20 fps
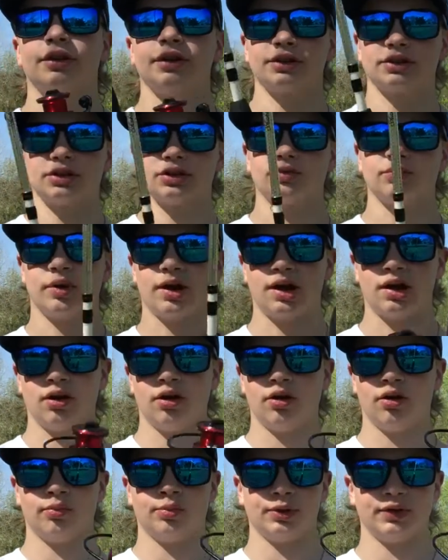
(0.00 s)
this is my
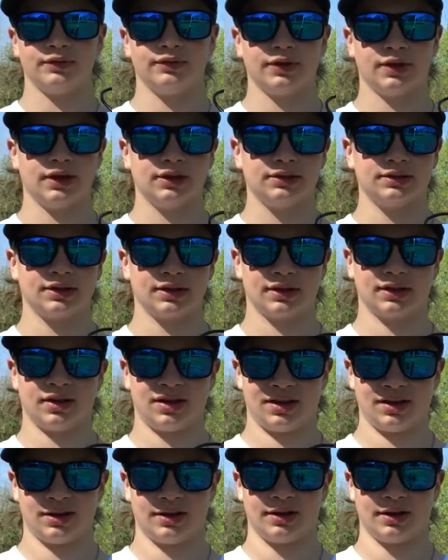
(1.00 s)
open face.
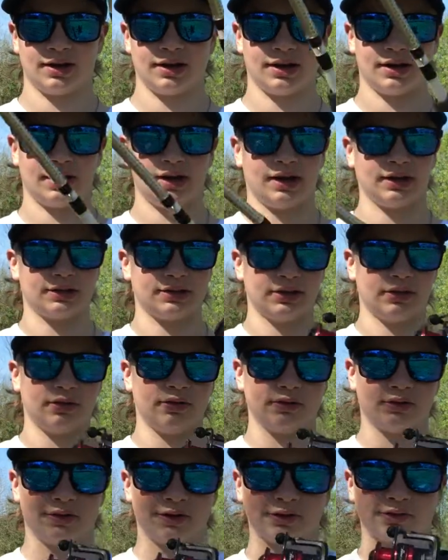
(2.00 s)
I like to
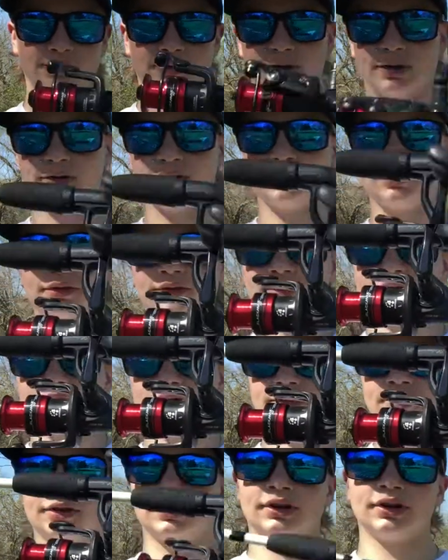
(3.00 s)
use this one.
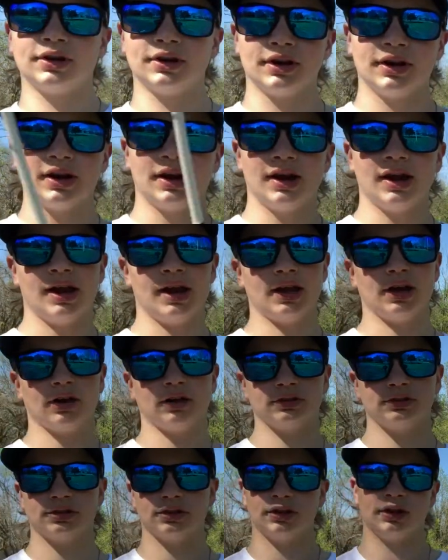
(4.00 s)
And on to the